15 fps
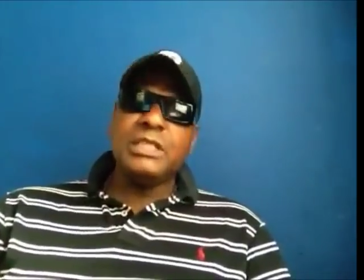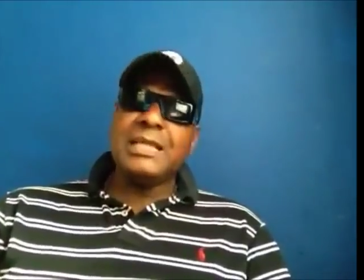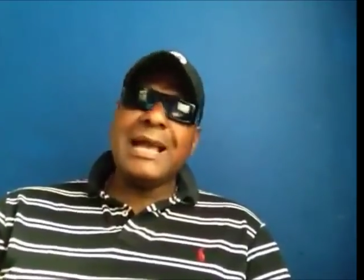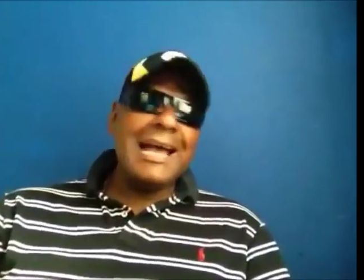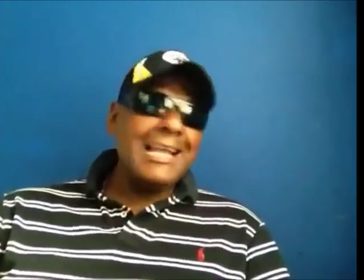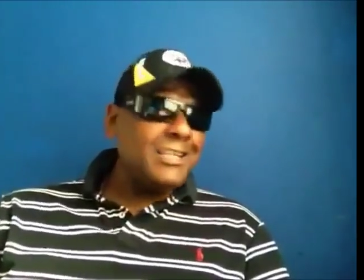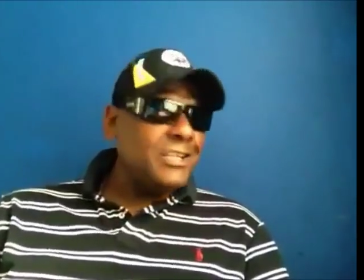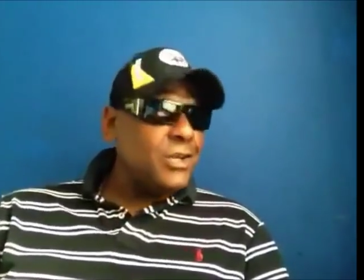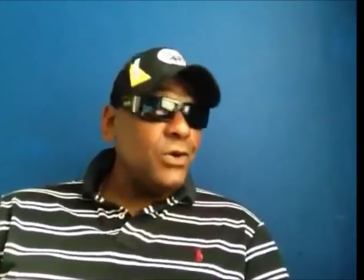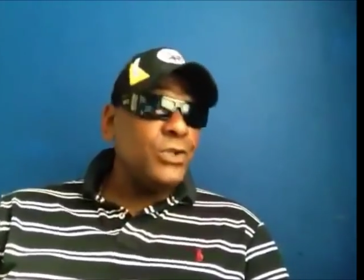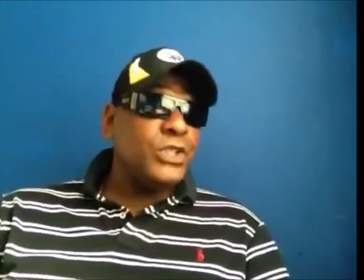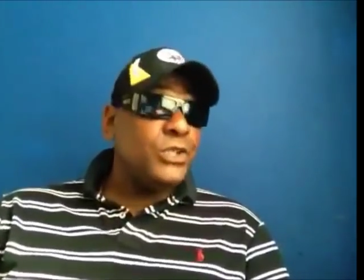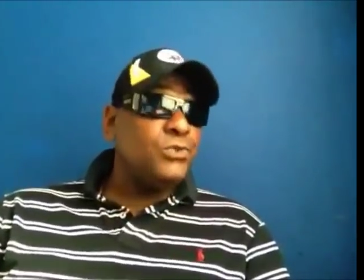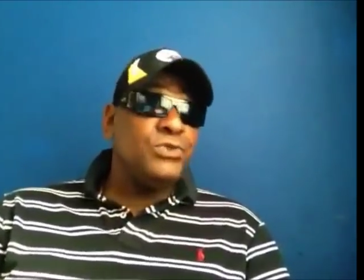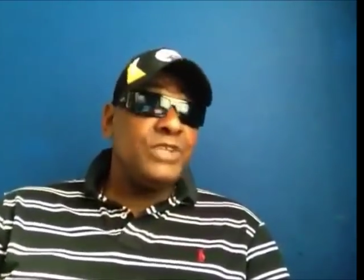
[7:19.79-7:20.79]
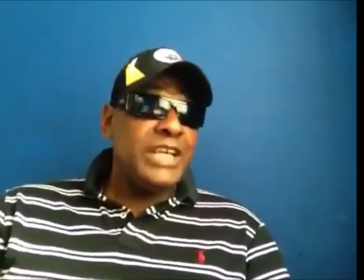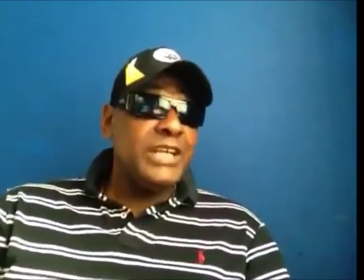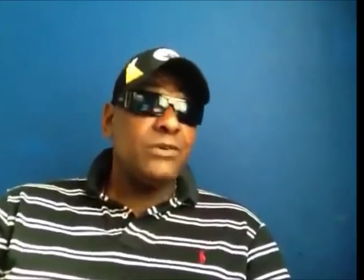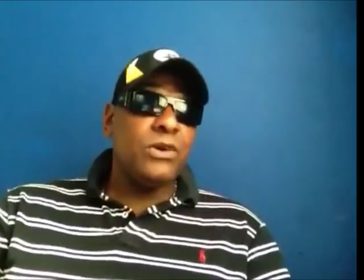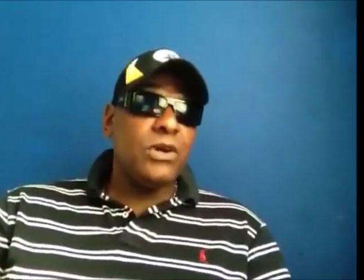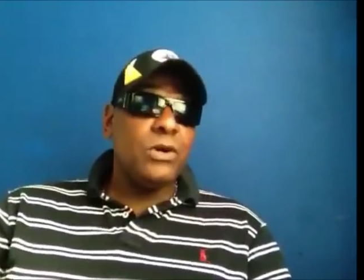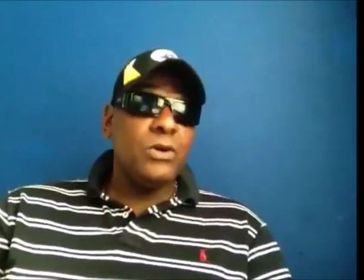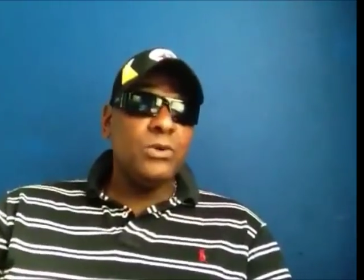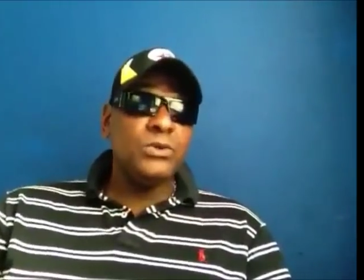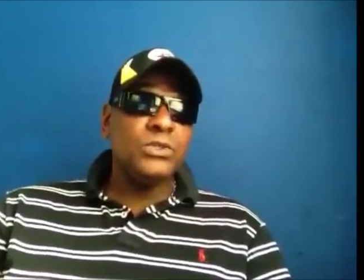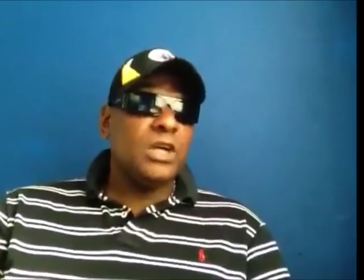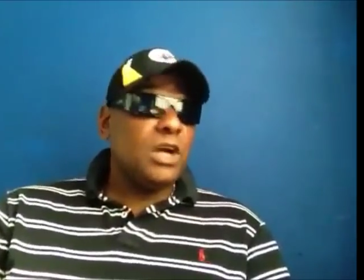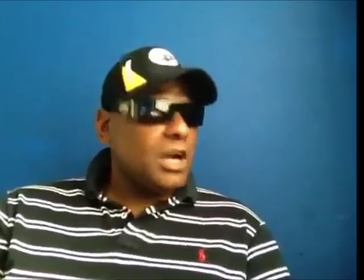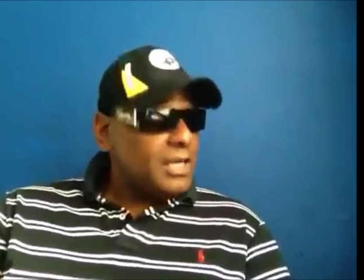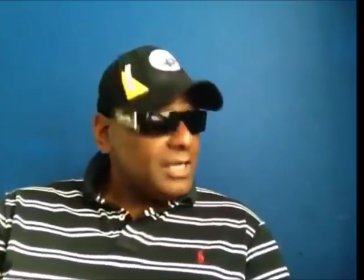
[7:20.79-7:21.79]
Now, I know you
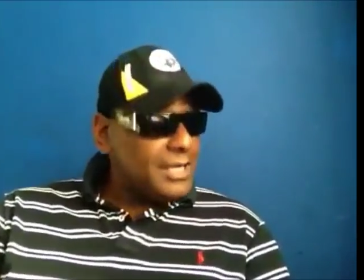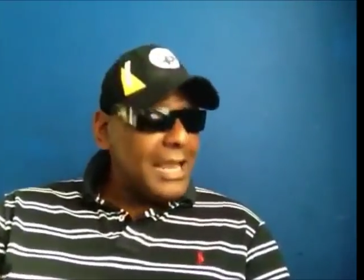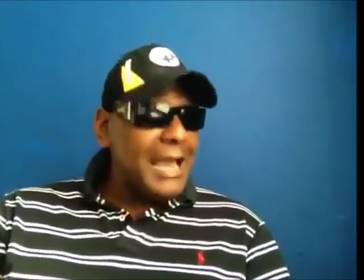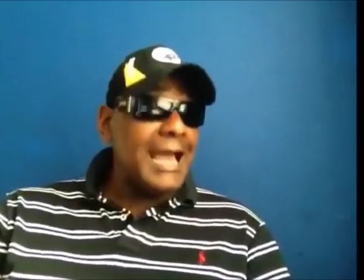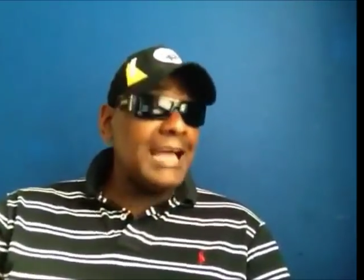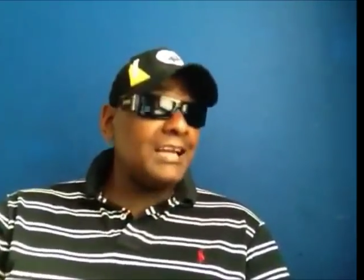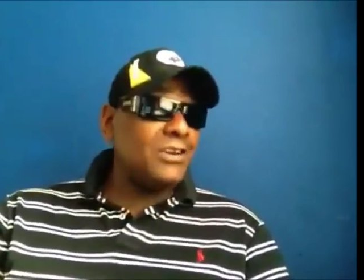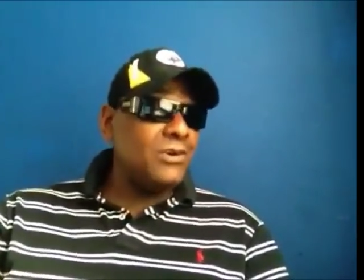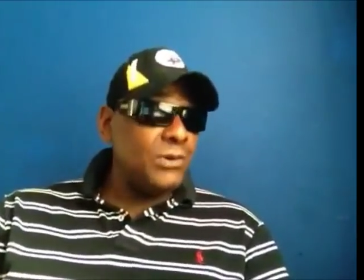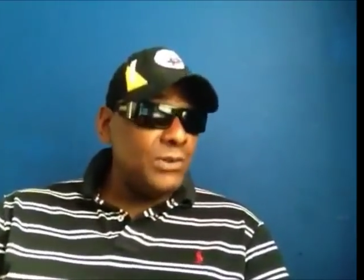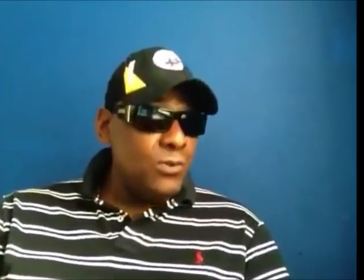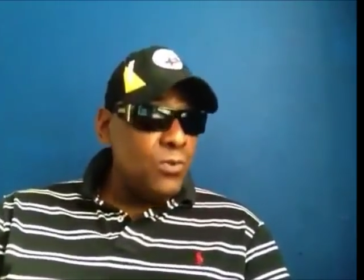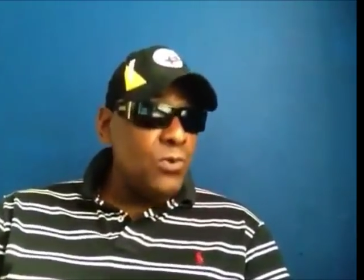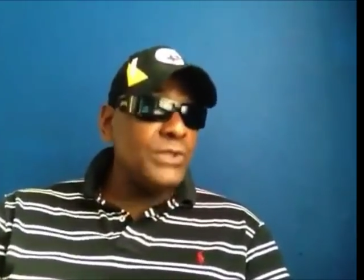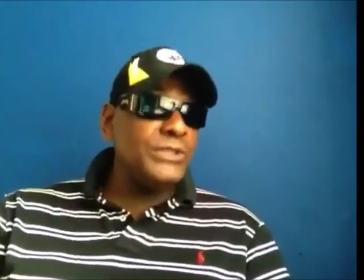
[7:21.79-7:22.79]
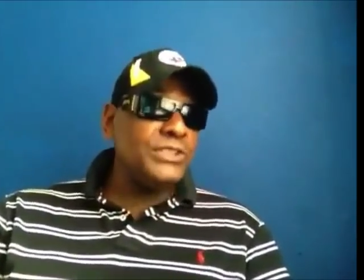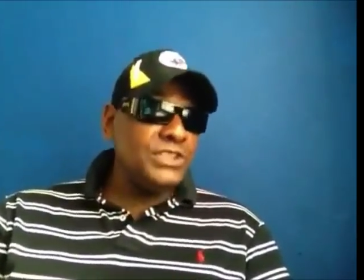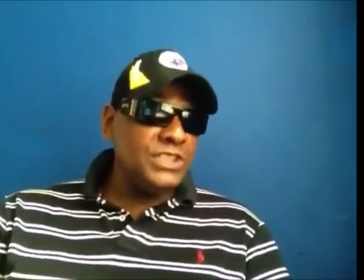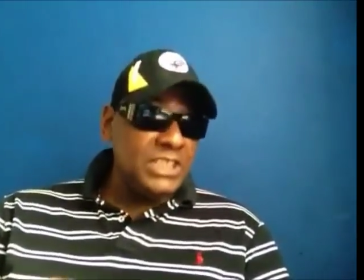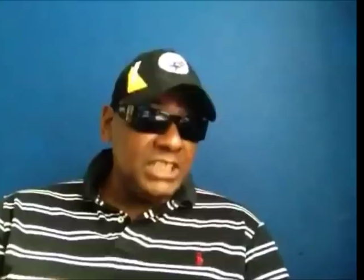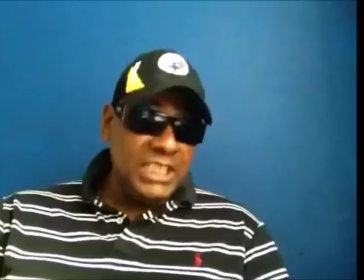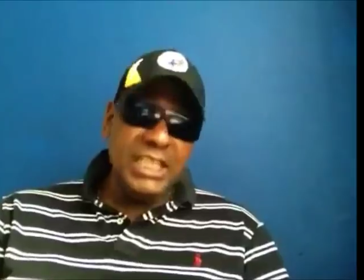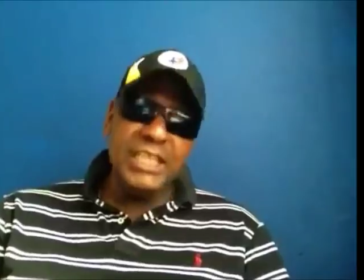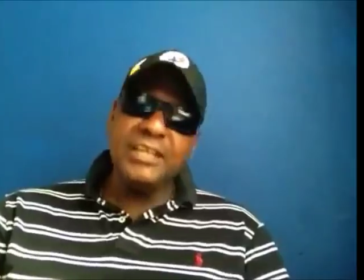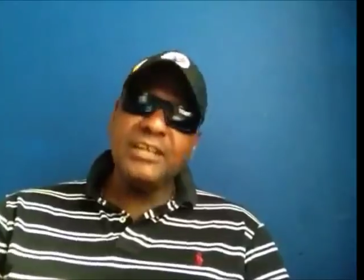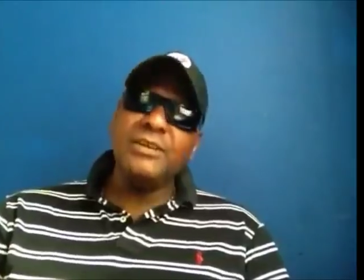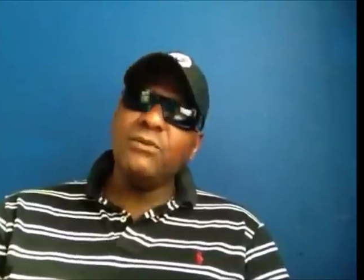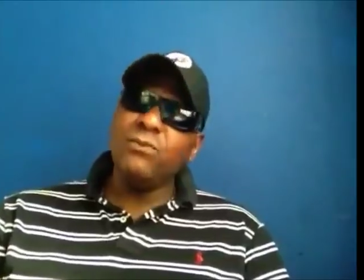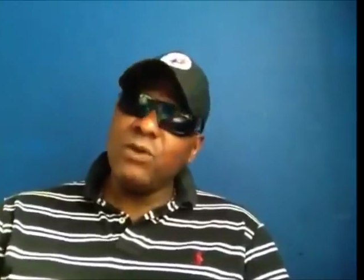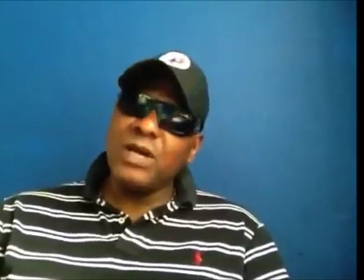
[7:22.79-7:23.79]
Negroes are not going to want to
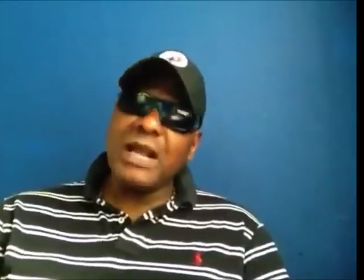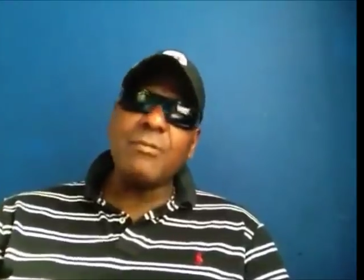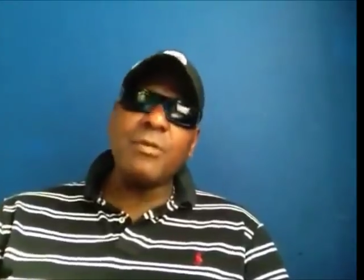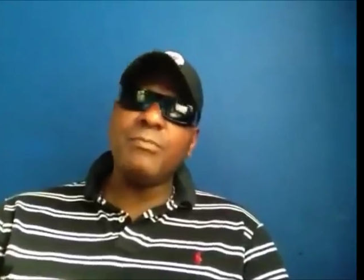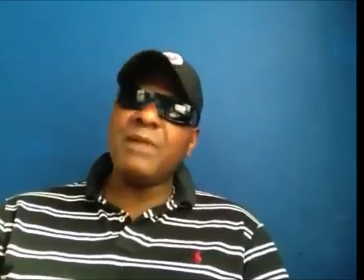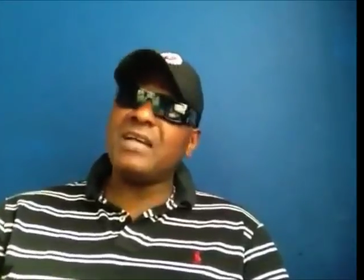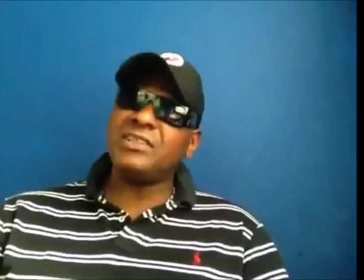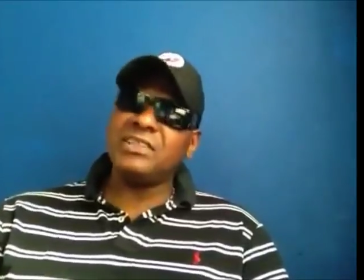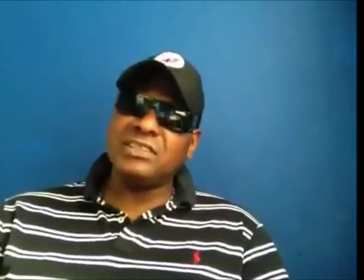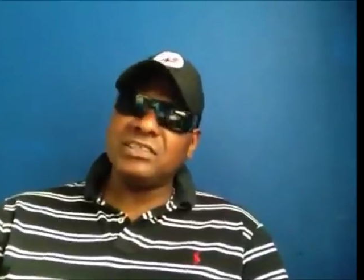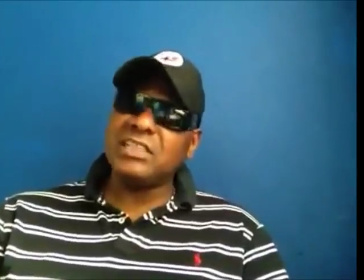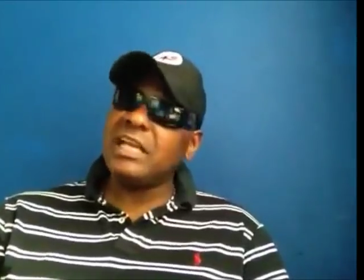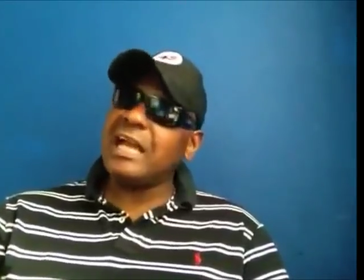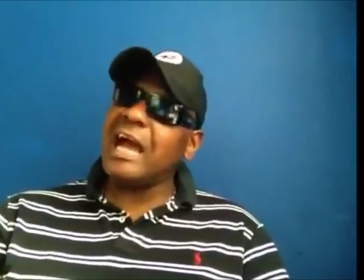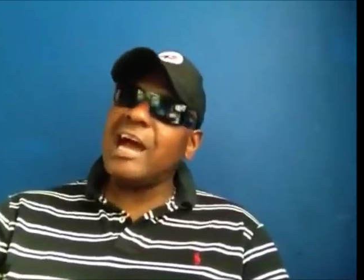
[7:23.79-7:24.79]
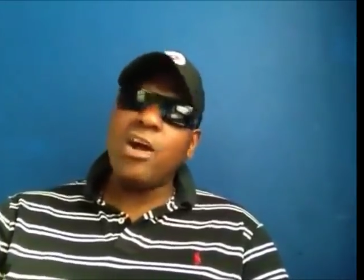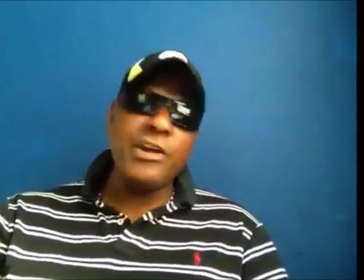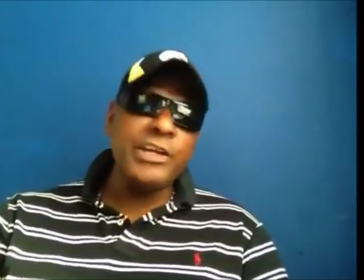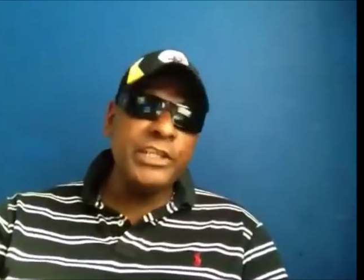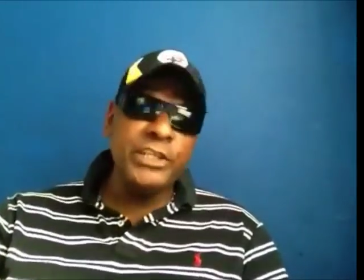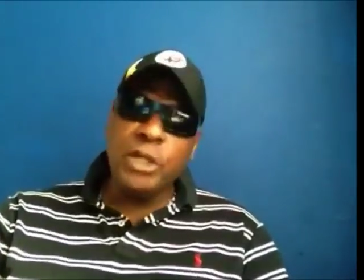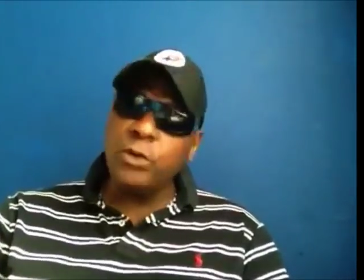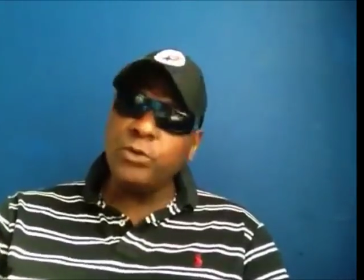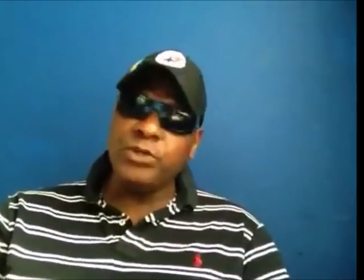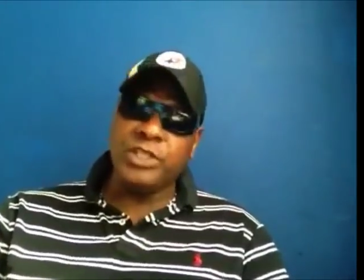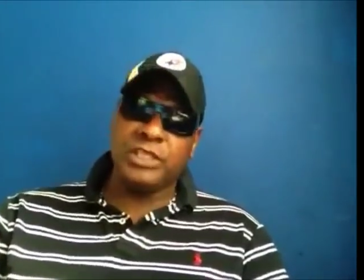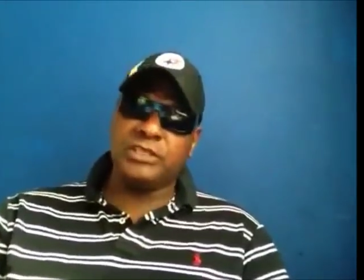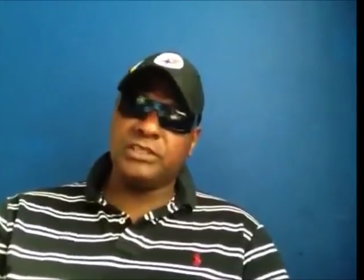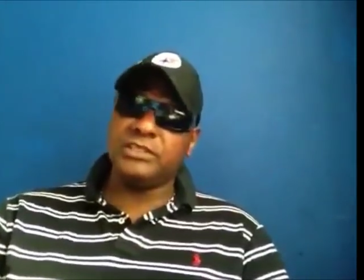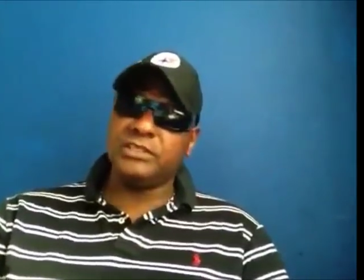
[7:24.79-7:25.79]
hear what I'm about to say. I already know
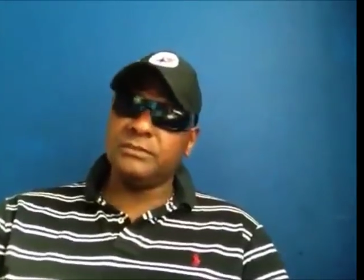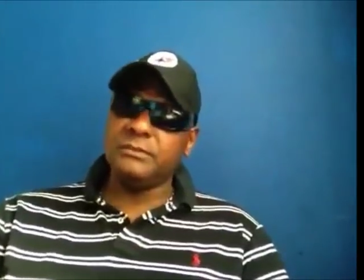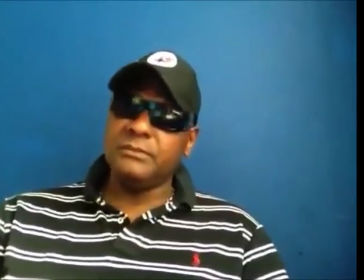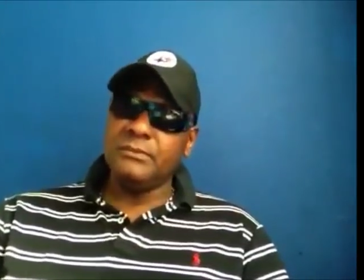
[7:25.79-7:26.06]
this.